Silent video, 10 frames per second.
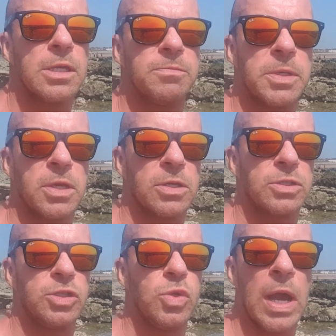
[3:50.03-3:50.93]
is
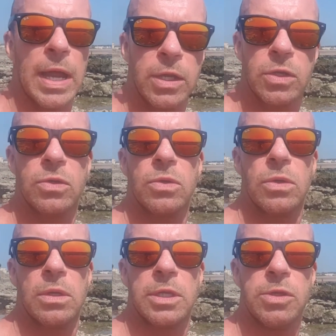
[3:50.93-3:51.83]
because you had a
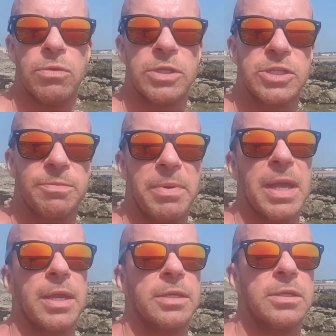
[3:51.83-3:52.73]
goal, you were
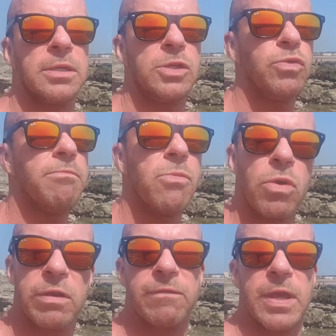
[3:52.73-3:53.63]
inspired, you were
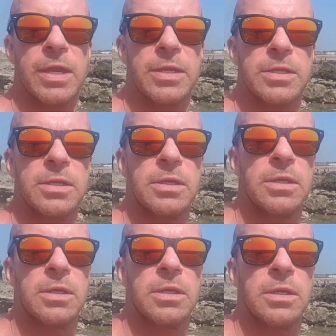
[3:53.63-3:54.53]
motivated
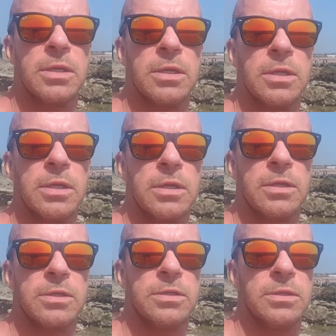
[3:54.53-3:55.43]

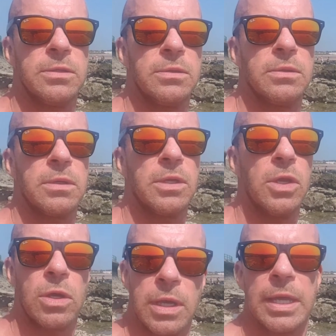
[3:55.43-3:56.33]
to
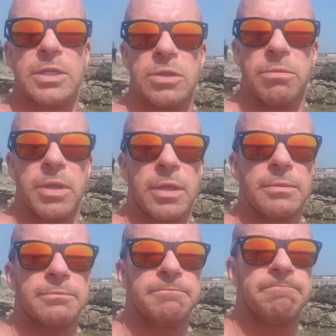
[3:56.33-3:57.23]
look like something,